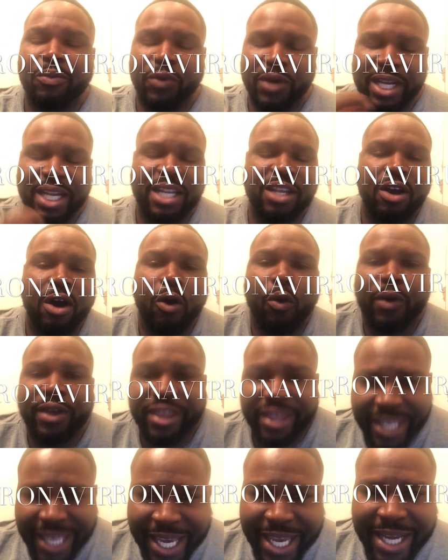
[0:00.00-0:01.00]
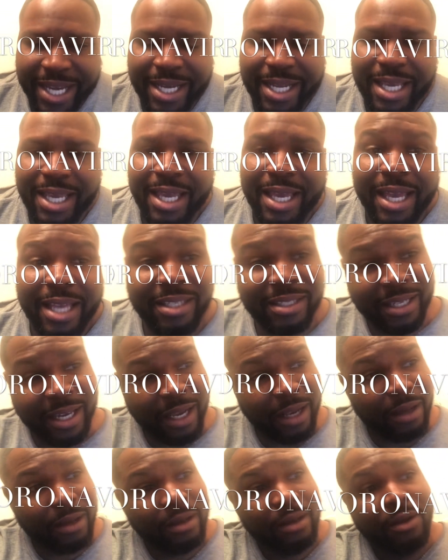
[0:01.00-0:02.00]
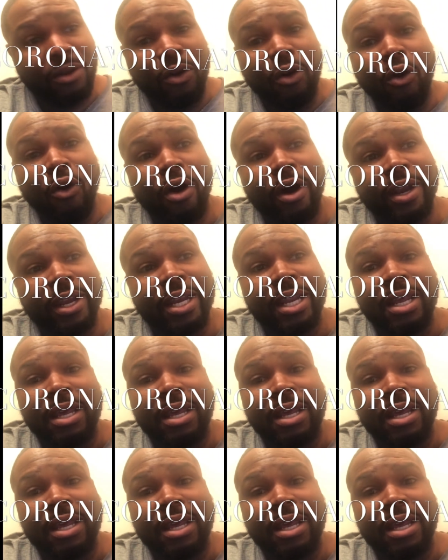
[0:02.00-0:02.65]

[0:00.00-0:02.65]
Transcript: We need to go within instead of going